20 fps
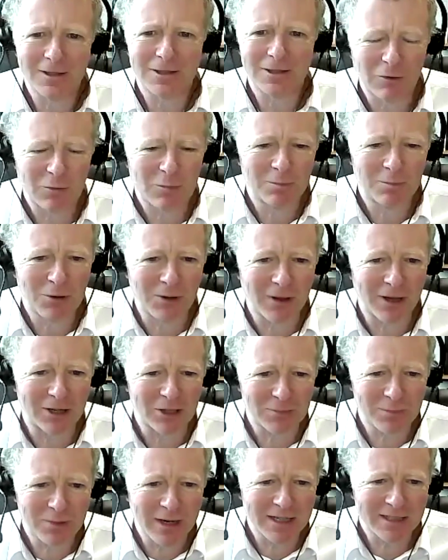so if we put
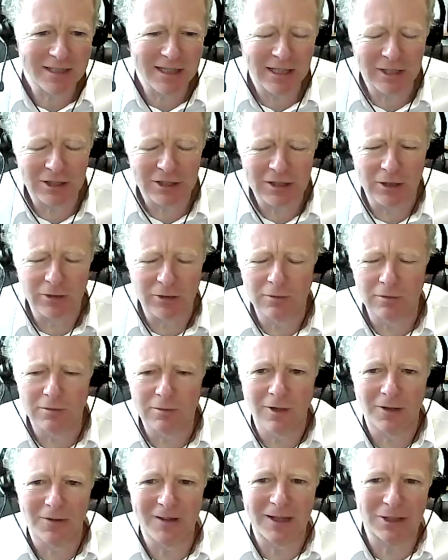that to Pantelis, so
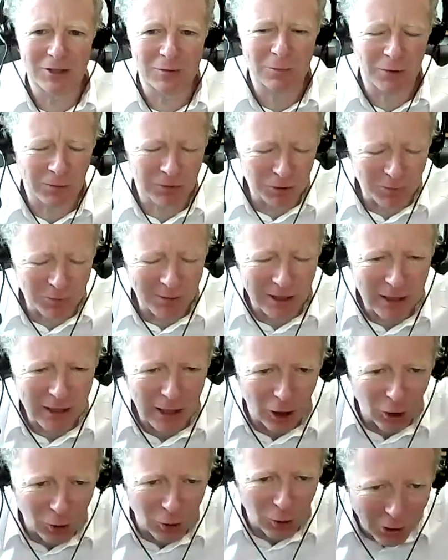I think as we were talking about
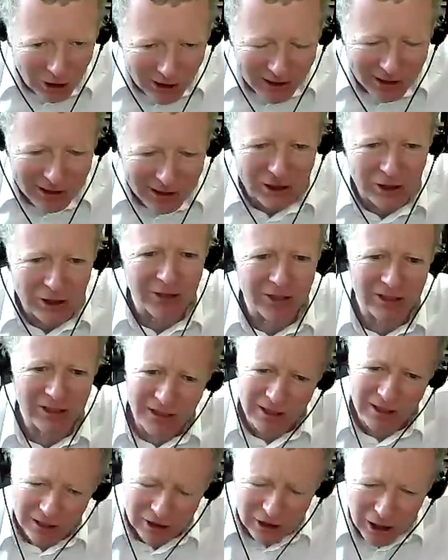goal modeling, so this
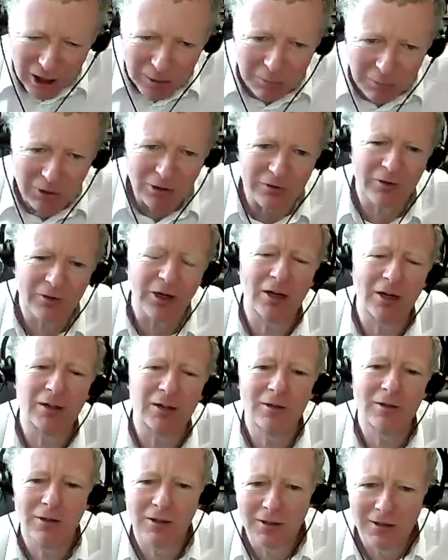is an example
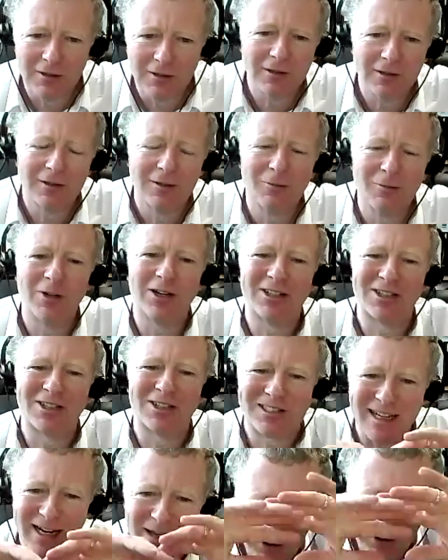of we
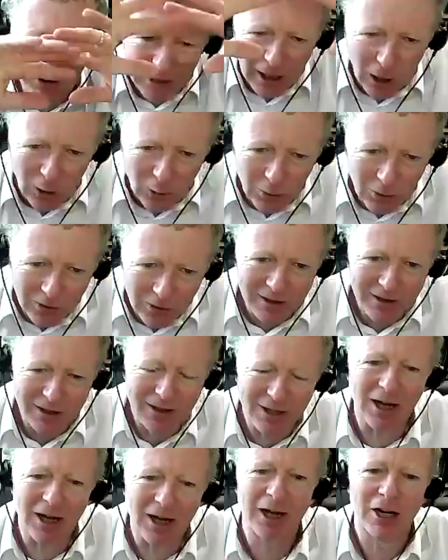understand the goal in
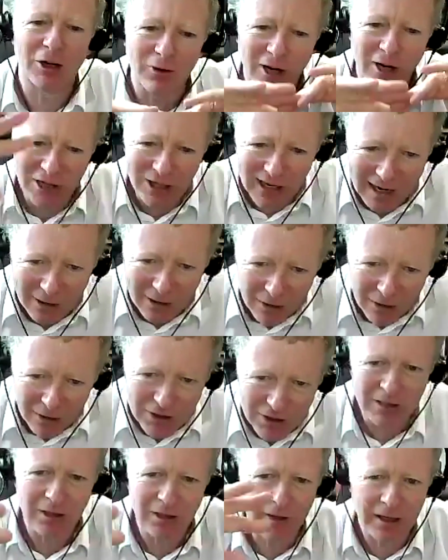a high
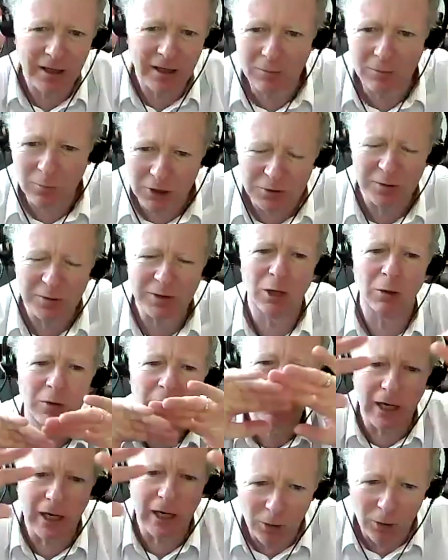granularity, and then once we know what
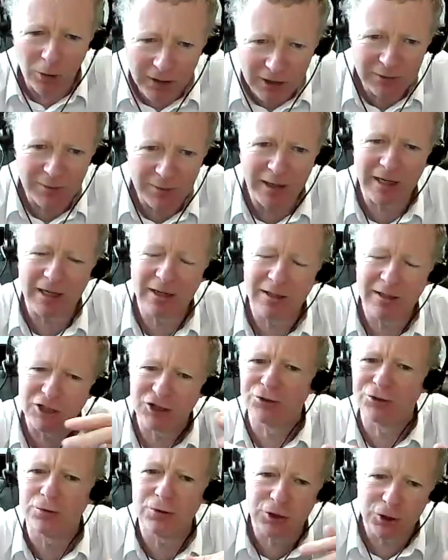the goal is, making
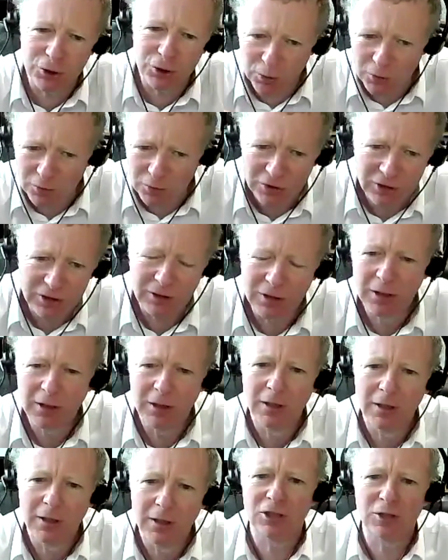digital tools
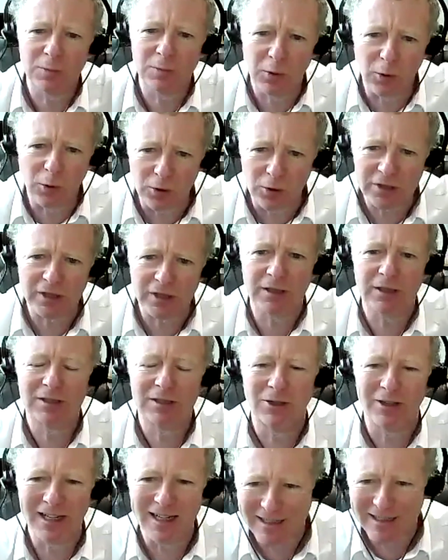to support it.
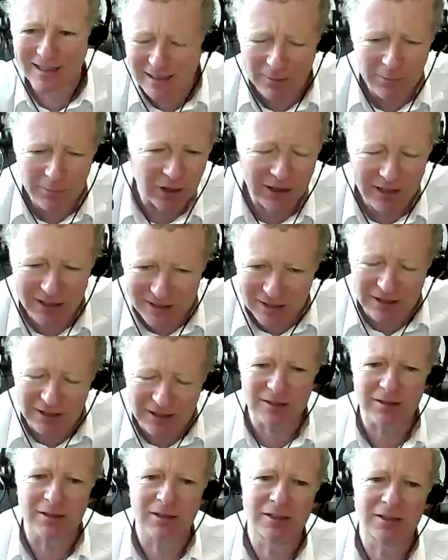It's not easy, but at
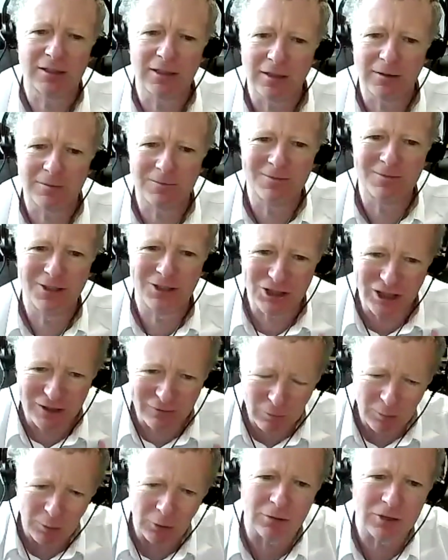least it's
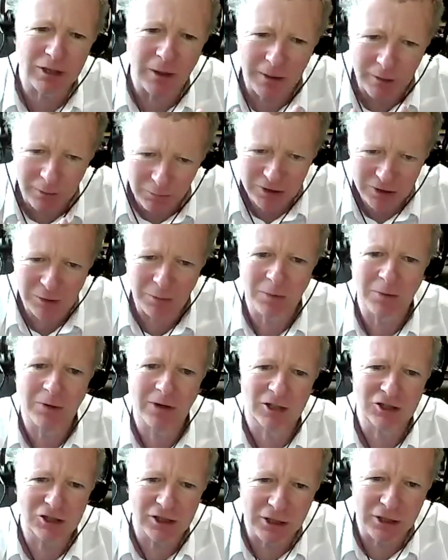achievable. Something we can
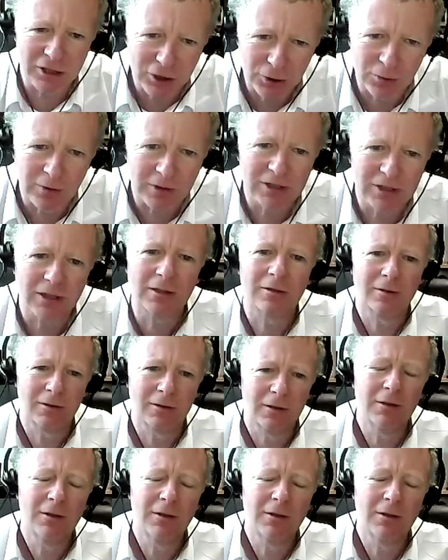actually do is I